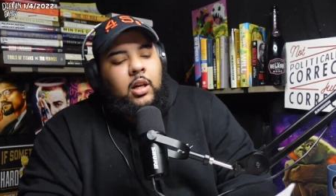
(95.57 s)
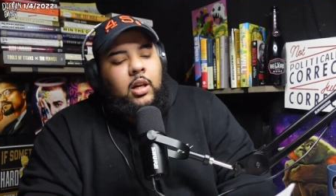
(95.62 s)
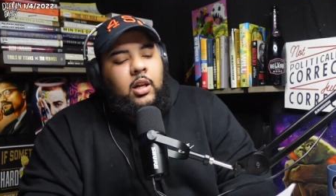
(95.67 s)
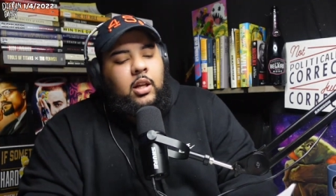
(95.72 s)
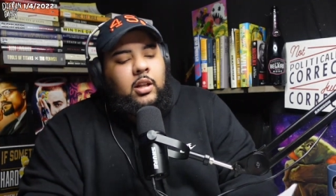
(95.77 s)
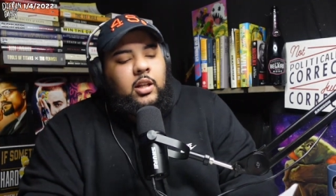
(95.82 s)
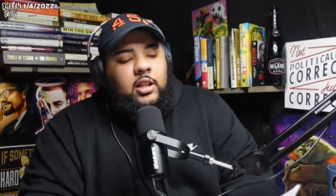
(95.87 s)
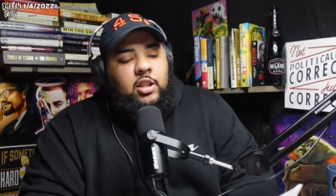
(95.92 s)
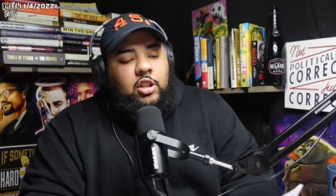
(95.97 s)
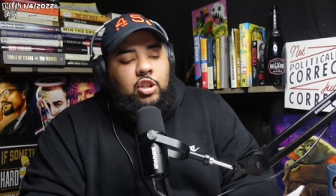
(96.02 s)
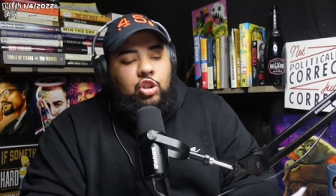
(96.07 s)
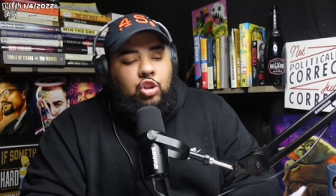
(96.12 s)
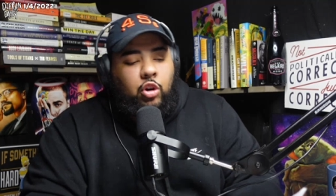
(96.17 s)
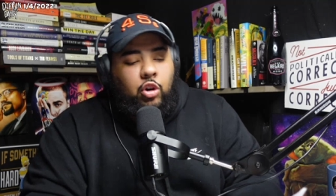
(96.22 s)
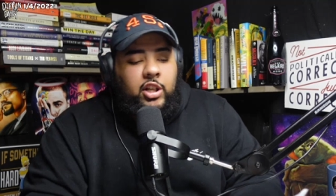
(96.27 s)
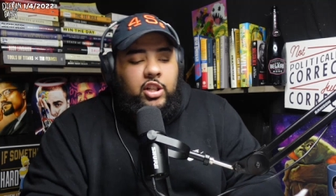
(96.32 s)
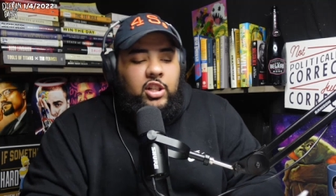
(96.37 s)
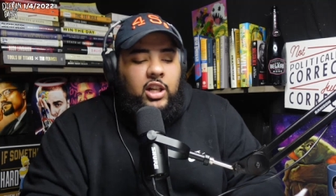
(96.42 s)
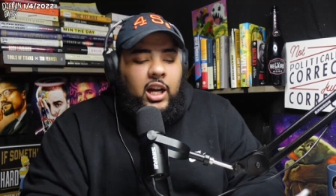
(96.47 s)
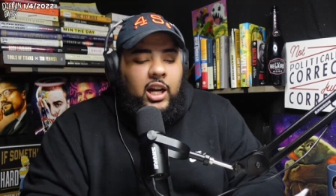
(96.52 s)
this is a story.
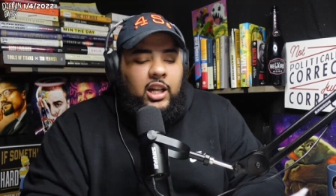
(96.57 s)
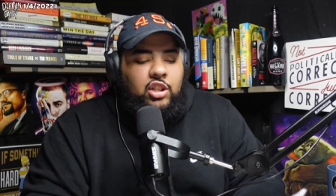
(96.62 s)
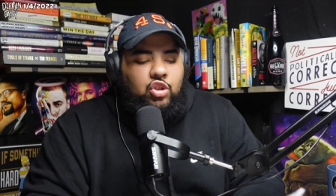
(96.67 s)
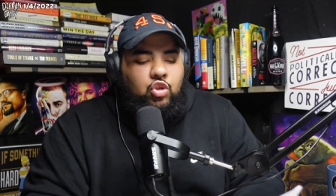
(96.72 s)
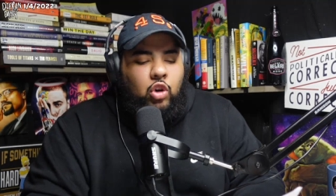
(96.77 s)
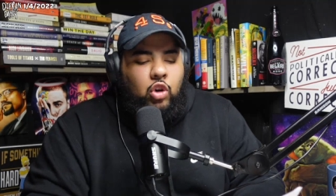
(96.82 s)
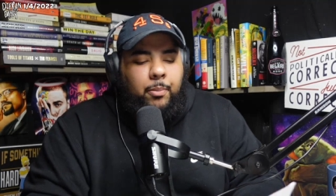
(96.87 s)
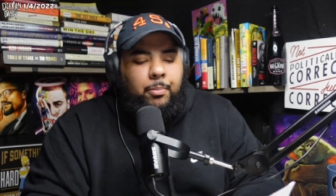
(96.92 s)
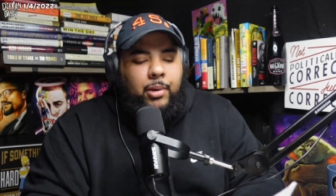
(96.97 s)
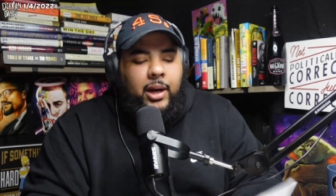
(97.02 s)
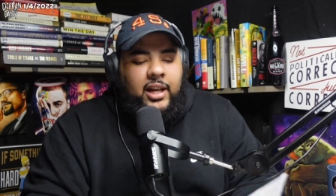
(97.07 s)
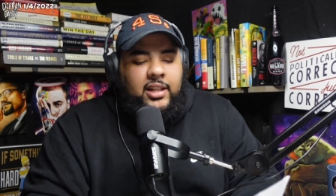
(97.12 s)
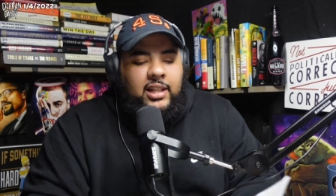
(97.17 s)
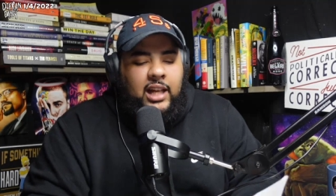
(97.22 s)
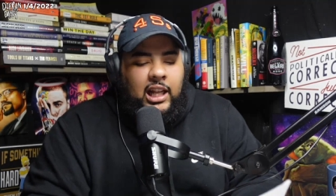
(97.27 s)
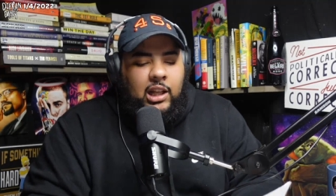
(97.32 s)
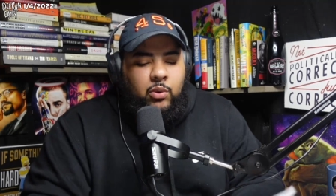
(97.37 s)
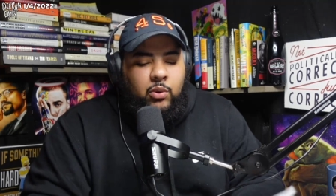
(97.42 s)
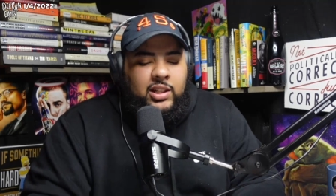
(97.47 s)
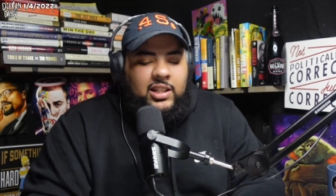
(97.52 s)
Jon Stewart breaks
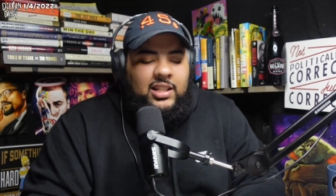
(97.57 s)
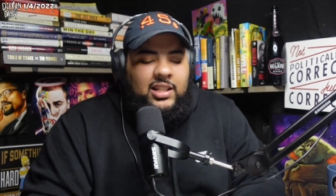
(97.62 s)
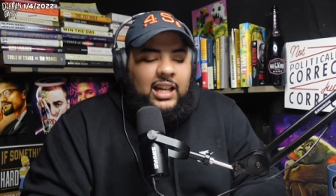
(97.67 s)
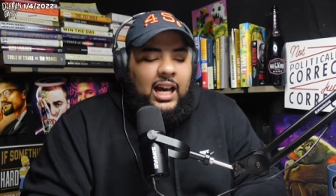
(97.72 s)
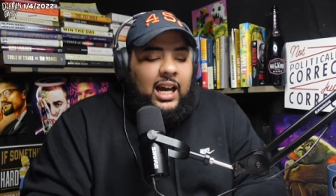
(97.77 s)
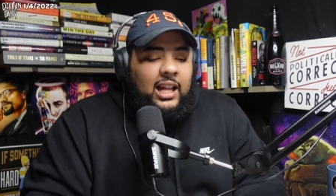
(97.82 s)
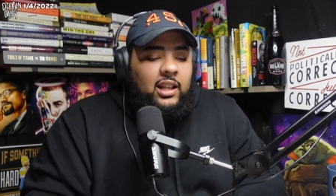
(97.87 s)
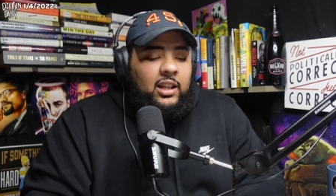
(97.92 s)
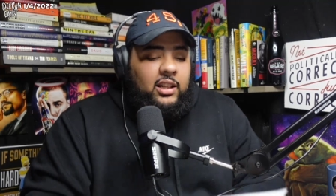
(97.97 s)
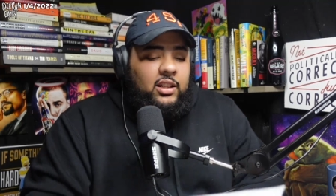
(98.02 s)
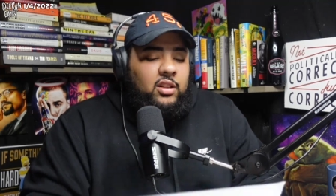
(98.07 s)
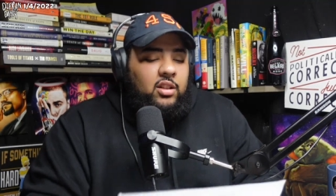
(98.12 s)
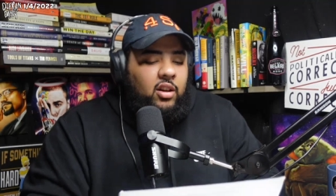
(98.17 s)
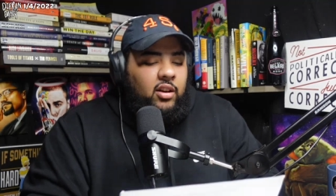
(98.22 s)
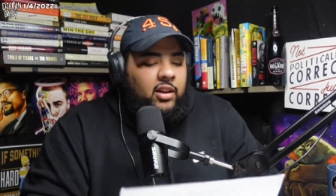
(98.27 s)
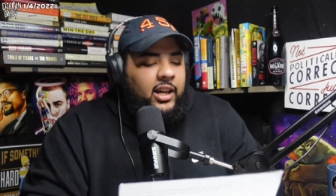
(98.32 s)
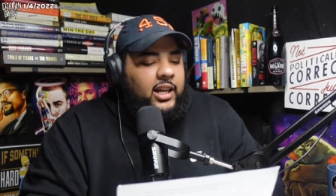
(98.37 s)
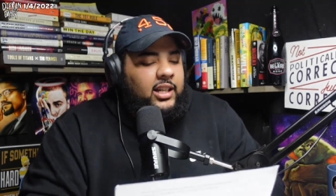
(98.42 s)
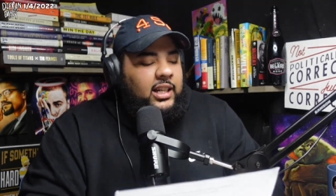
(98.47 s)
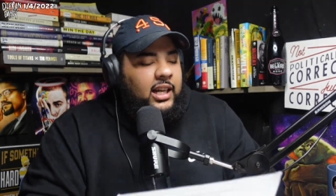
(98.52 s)
Hollywood's silence on
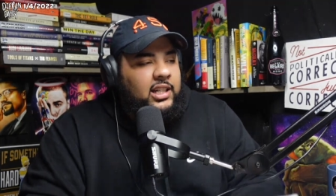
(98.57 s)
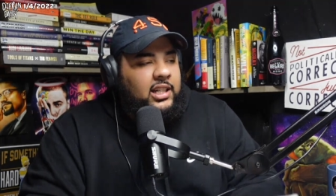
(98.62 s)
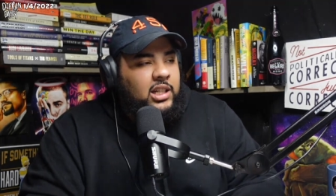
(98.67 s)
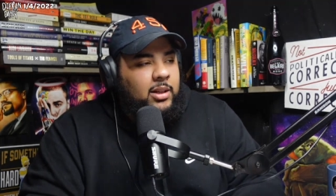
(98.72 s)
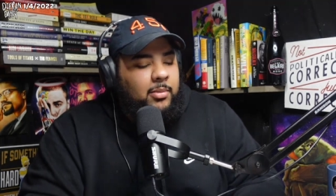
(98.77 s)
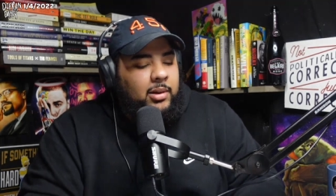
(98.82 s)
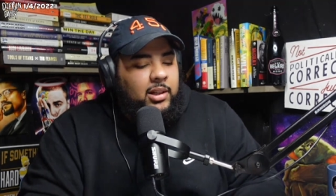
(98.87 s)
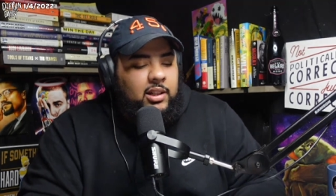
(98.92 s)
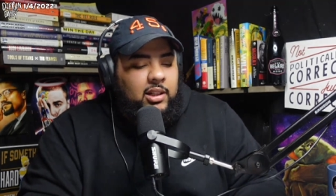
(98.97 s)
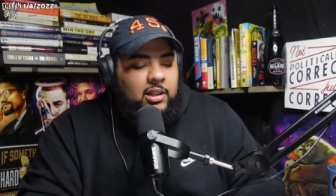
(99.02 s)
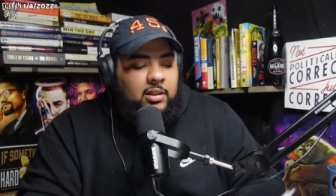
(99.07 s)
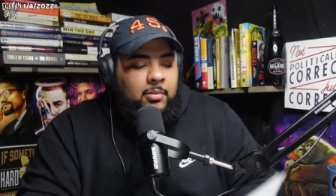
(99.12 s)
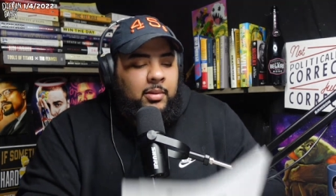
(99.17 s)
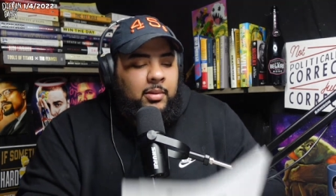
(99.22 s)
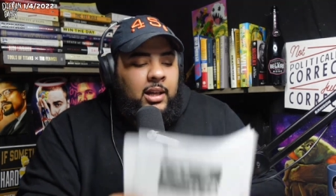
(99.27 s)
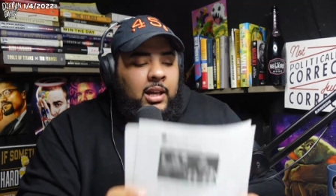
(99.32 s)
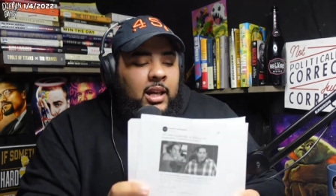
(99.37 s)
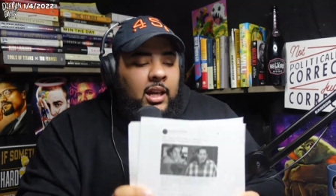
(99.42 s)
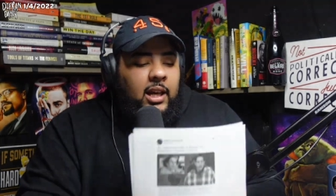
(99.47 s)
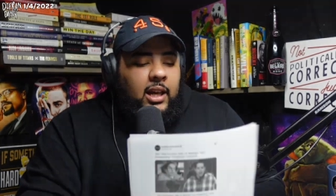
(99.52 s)
anti-Semitism
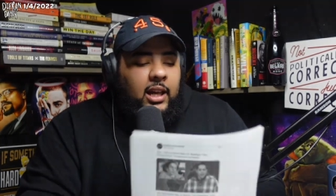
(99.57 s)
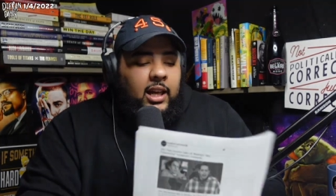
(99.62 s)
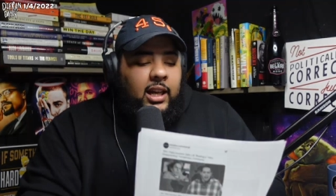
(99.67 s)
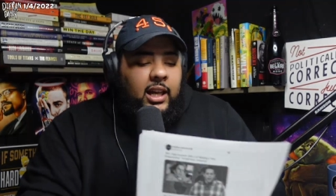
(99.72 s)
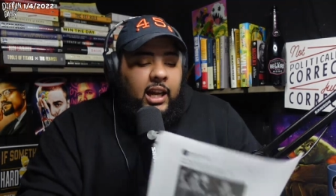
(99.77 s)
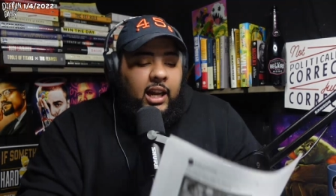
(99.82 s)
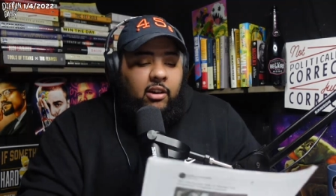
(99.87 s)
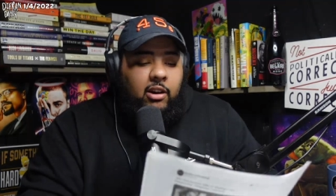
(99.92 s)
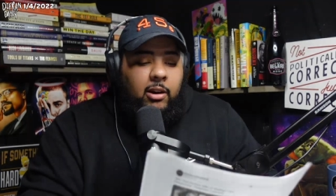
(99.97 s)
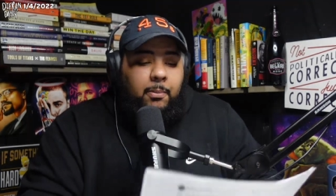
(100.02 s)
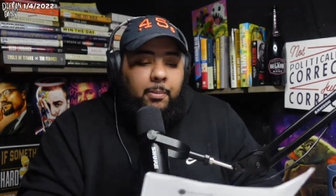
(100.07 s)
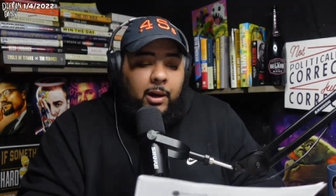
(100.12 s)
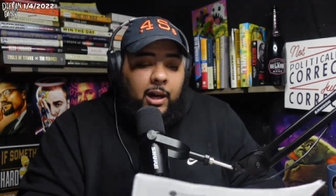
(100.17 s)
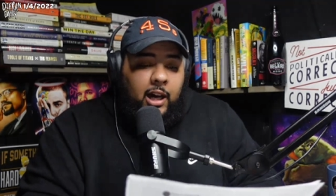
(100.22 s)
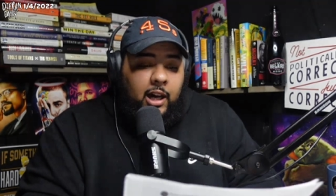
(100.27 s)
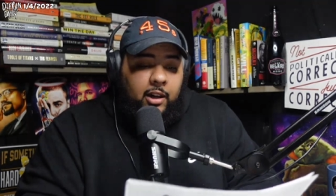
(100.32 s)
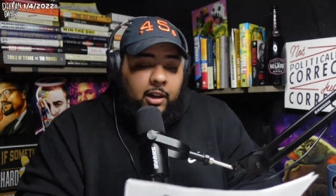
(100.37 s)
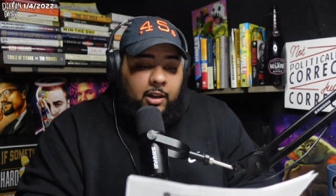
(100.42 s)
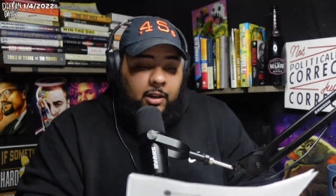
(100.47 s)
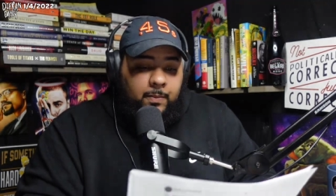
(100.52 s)
in Harry
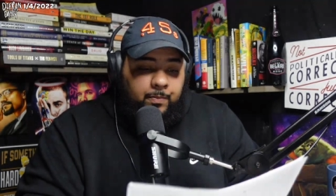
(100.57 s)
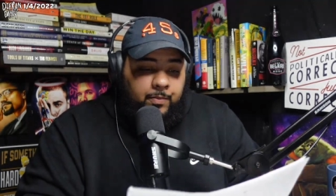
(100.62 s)
Potter.